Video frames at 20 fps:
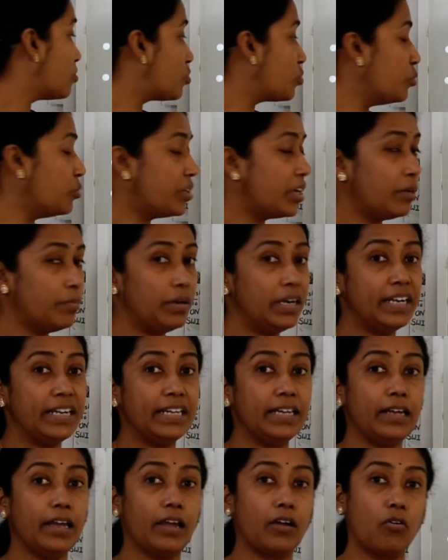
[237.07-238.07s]

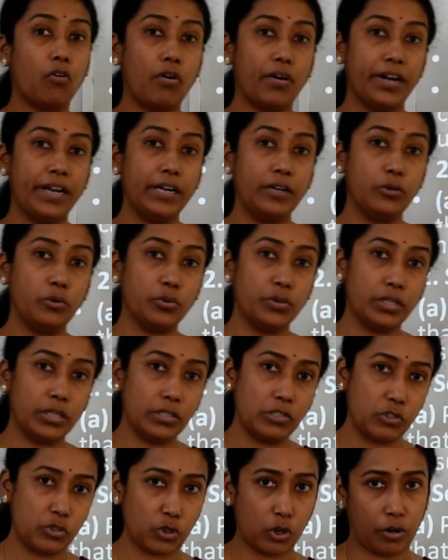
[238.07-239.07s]
suitability according to
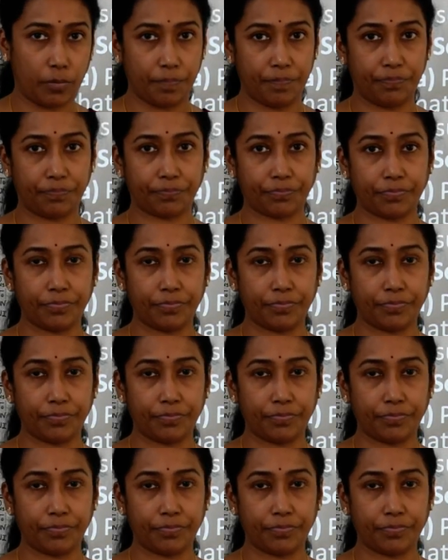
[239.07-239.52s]
the job.